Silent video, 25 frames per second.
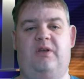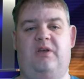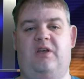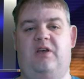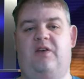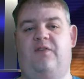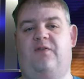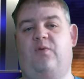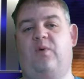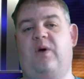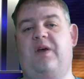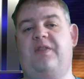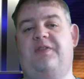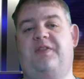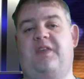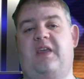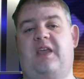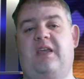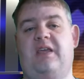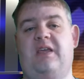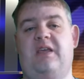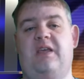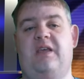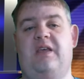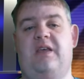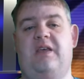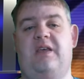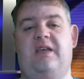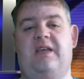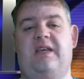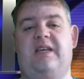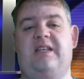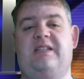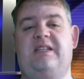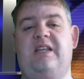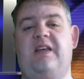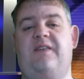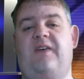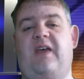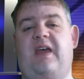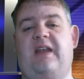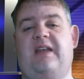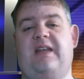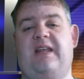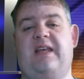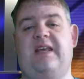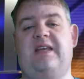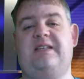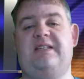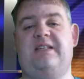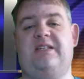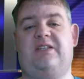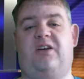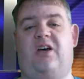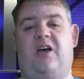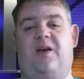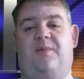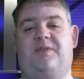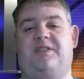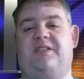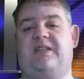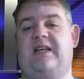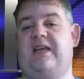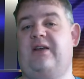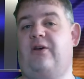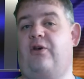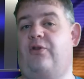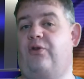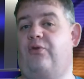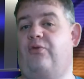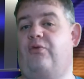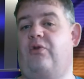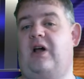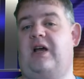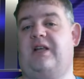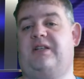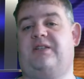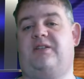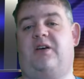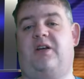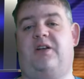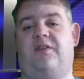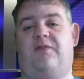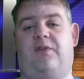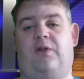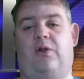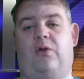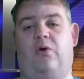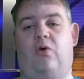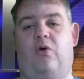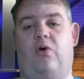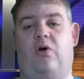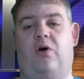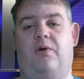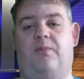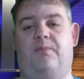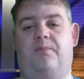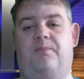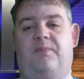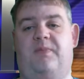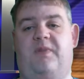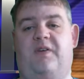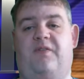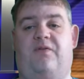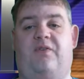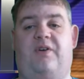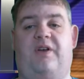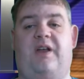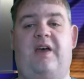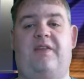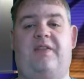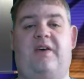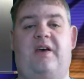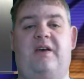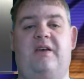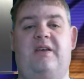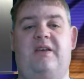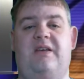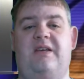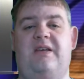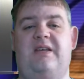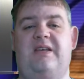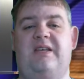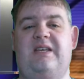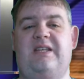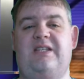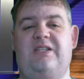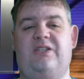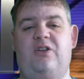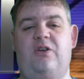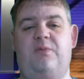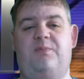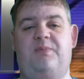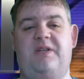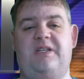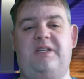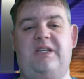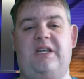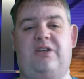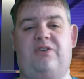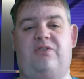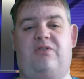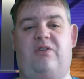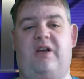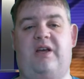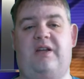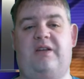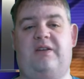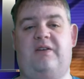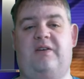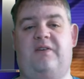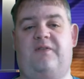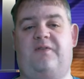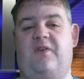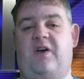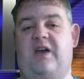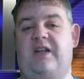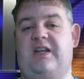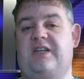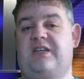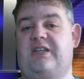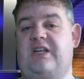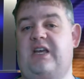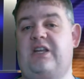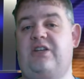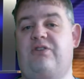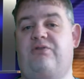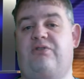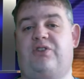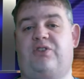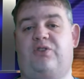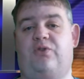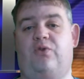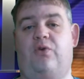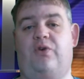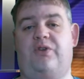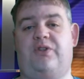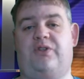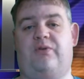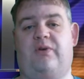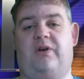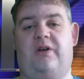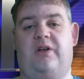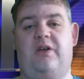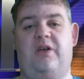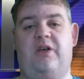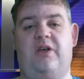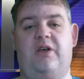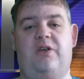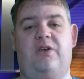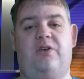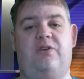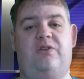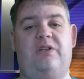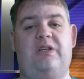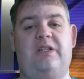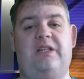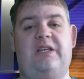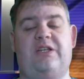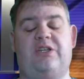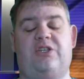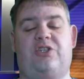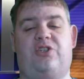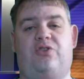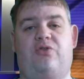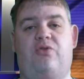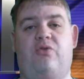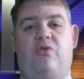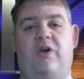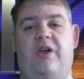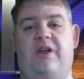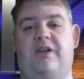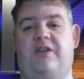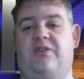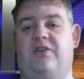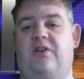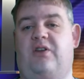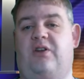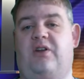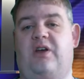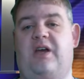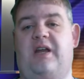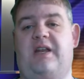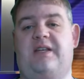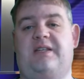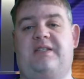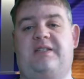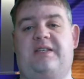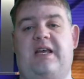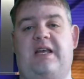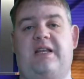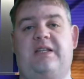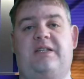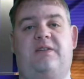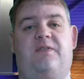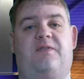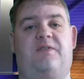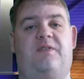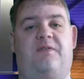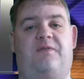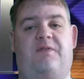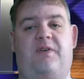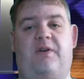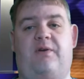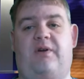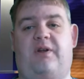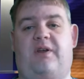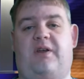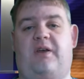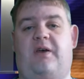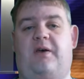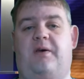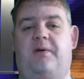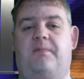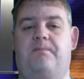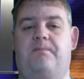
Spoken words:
For one thing, he's never had an easy time staying on the right side of the law. For another, he's too busy trying to find a dangerous sorcerer who nearly destroyed the United States of Neverica.